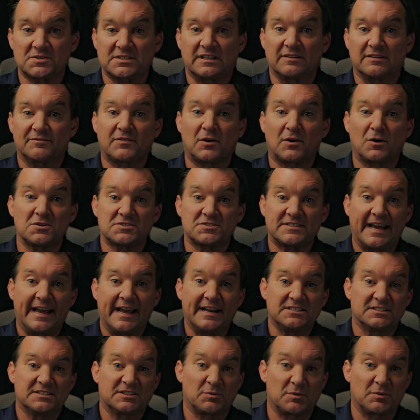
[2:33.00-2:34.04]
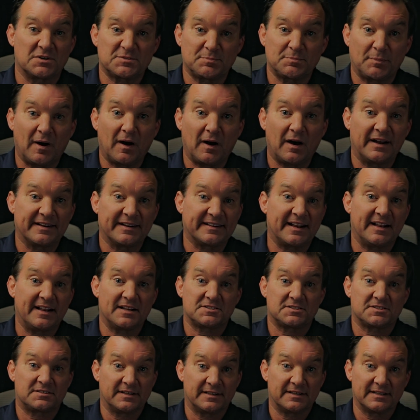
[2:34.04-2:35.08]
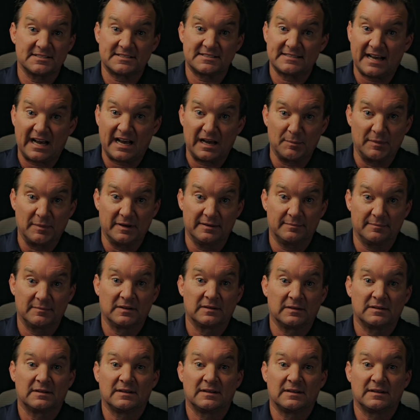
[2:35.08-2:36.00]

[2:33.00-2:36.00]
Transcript: and the first agent to respond gets the assignment.